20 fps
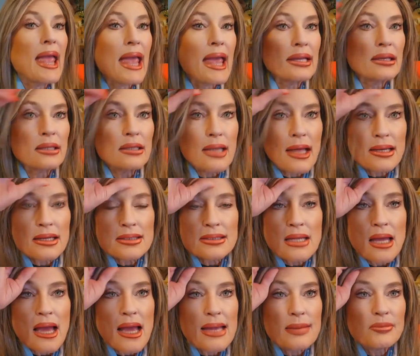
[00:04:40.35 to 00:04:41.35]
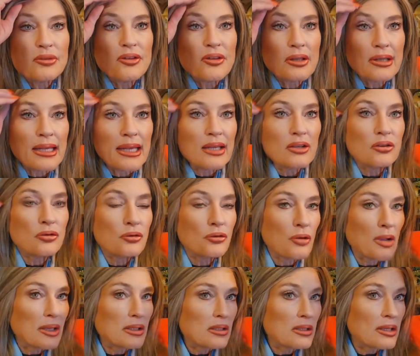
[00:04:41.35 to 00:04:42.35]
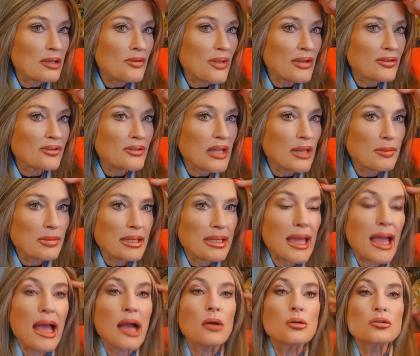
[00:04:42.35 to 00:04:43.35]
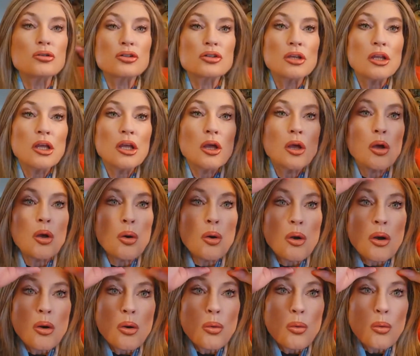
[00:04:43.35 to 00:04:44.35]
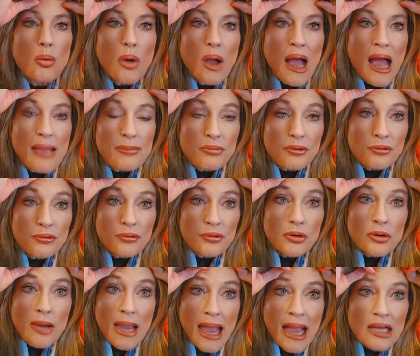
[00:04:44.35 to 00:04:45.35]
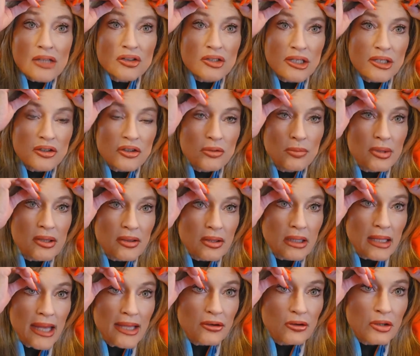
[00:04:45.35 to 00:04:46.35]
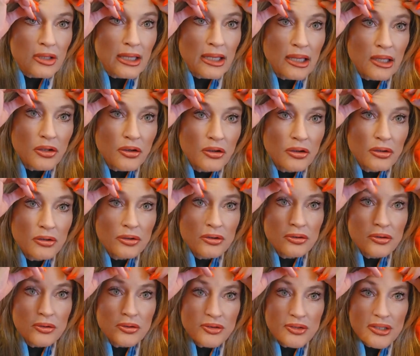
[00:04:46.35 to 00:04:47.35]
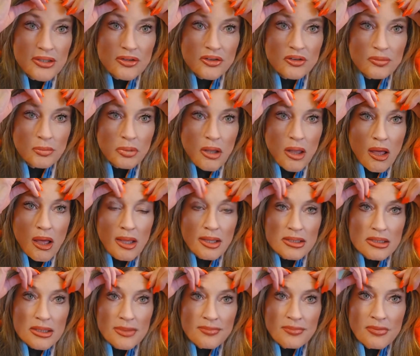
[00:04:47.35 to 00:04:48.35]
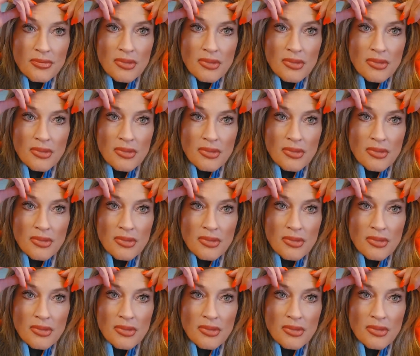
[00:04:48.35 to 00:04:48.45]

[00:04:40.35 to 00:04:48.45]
And a lot of times the lace front that's coming out, I prefer actually to be the lighter color. Do you see this blonde?